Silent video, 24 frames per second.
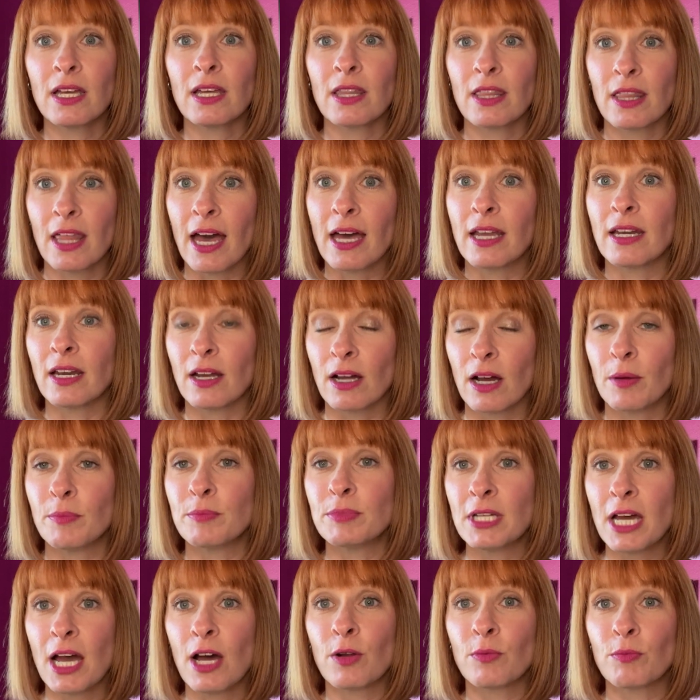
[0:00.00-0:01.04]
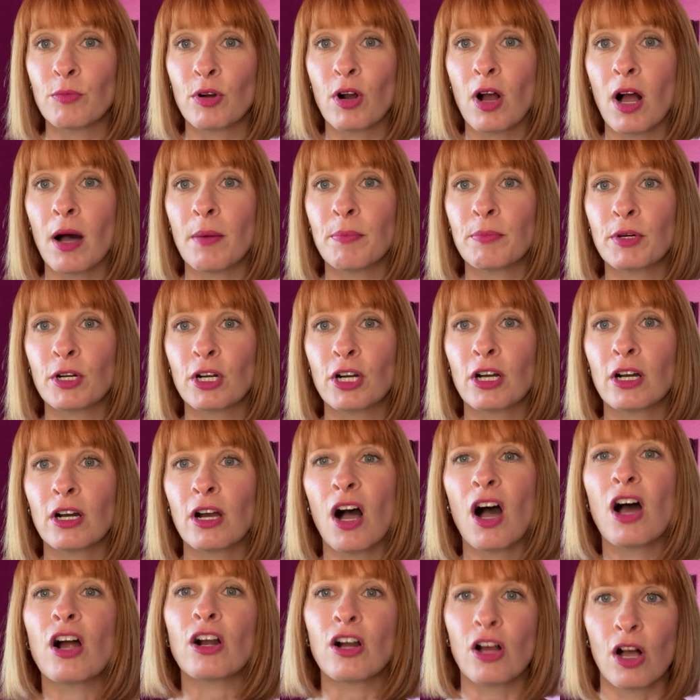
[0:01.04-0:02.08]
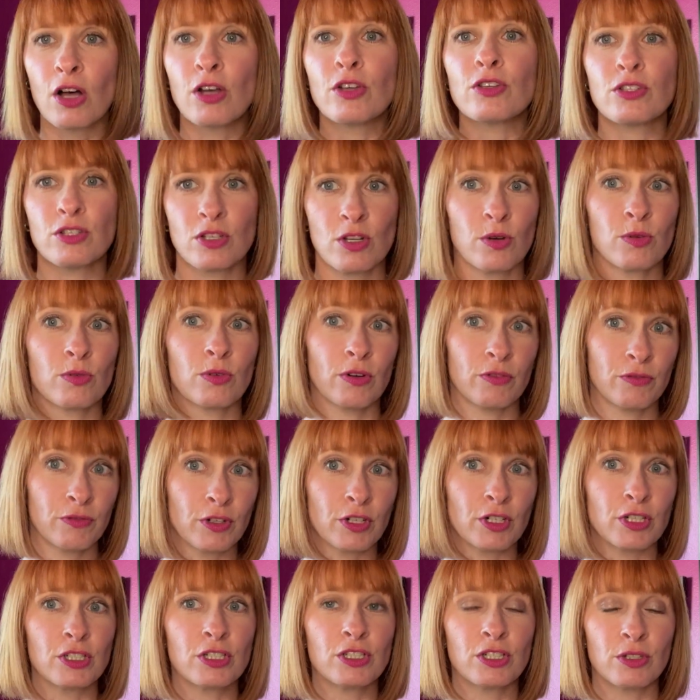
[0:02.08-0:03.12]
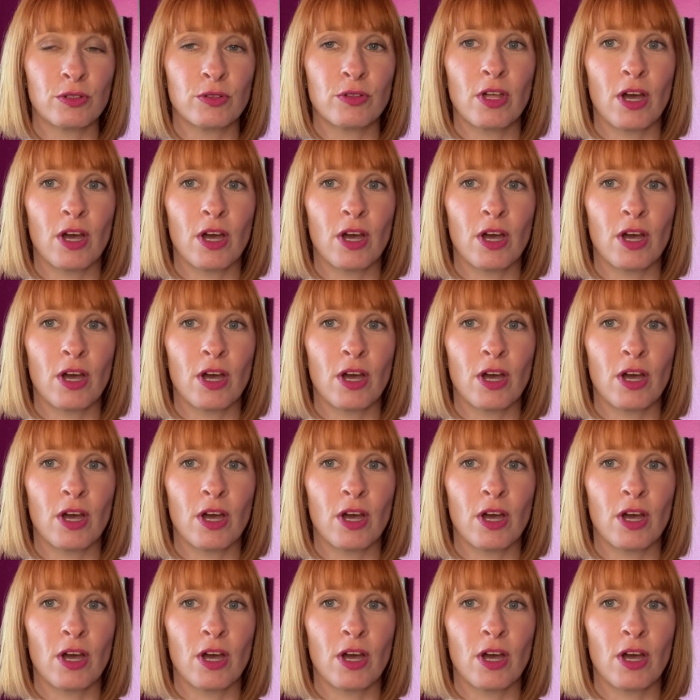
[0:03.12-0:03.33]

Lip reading: that uptown proper are also referred to,